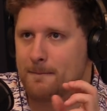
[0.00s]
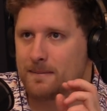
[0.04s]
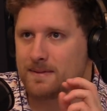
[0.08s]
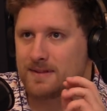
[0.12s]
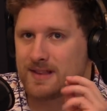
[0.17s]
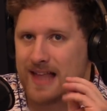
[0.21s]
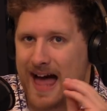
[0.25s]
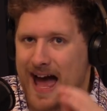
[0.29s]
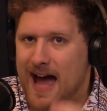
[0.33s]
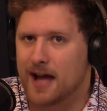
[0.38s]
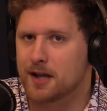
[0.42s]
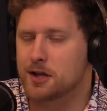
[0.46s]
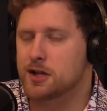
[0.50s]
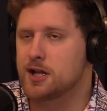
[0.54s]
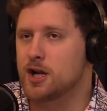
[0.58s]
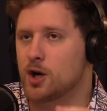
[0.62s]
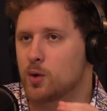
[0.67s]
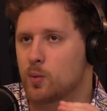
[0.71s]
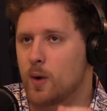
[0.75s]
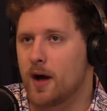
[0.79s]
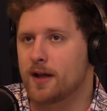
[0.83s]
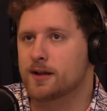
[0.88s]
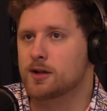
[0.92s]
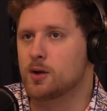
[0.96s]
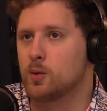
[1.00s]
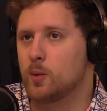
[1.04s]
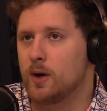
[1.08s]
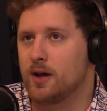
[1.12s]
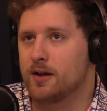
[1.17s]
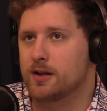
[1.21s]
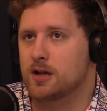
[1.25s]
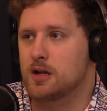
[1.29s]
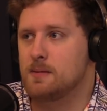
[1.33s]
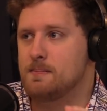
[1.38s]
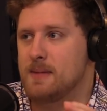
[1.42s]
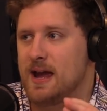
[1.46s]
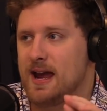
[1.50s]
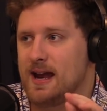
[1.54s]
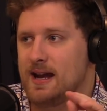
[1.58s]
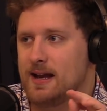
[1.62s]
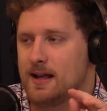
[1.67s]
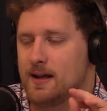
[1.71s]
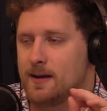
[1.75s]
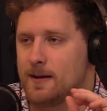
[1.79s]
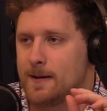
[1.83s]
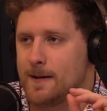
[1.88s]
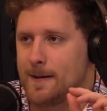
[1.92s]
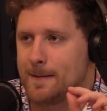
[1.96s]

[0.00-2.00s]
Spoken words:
Last year, Russell Wilson made